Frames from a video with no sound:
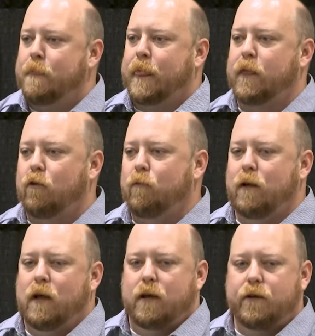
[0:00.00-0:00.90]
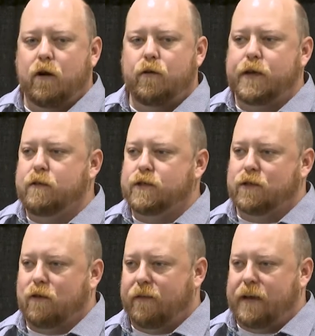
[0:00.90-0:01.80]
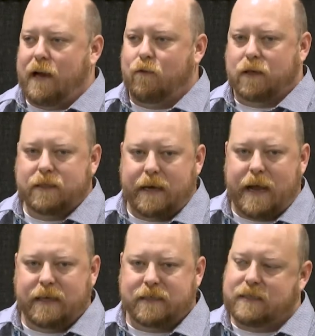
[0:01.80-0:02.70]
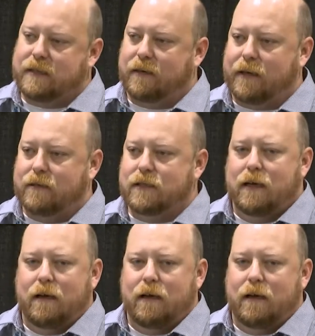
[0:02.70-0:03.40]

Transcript: No user on the network today sits there and goes,